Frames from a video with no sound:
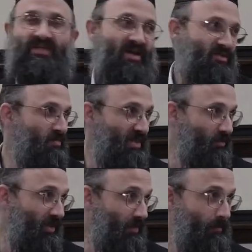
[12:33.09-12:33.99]
didn't have to be
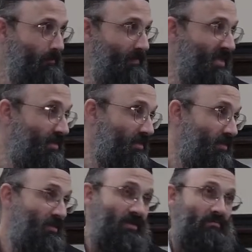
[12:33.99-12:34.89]
that way.
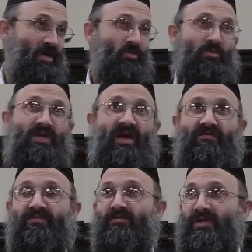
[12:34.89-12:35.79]
Many women
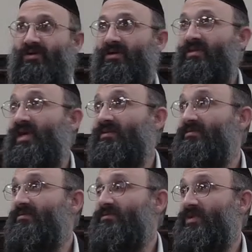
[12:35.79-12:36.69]
have the minhag
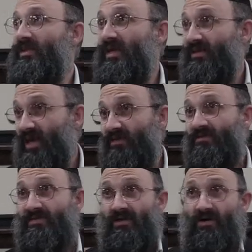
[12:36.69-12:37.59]
that when they light
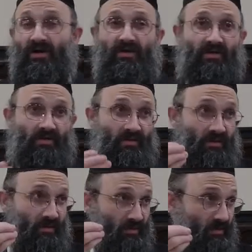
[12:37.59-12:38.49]
candles on
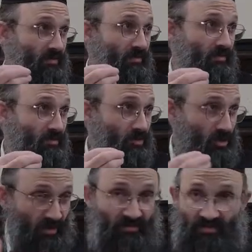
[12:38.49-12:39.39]

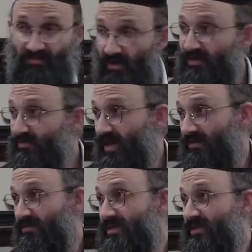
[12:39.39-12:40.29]
Yontif
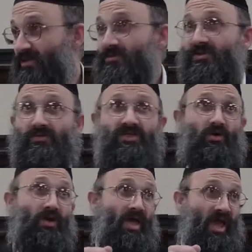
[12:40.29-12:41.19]
candles, that they don't do
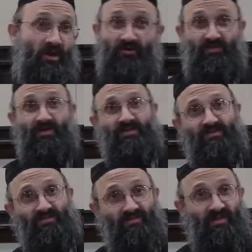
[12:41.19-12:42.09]
so Erev
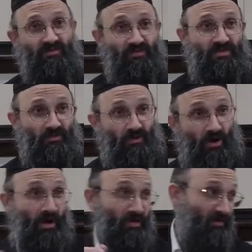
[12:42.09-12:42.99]
Yontif, they do so
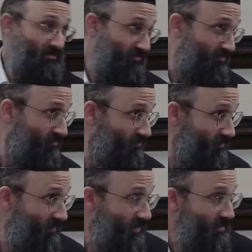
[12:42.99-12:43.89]
on Yontif.
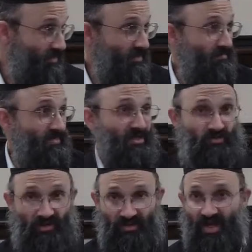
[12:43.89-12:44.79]
Because
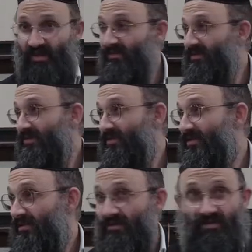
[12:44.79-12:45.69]
you can light
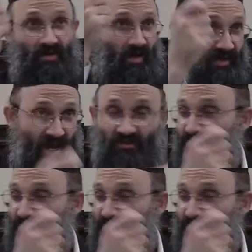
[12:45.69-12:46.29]
a candle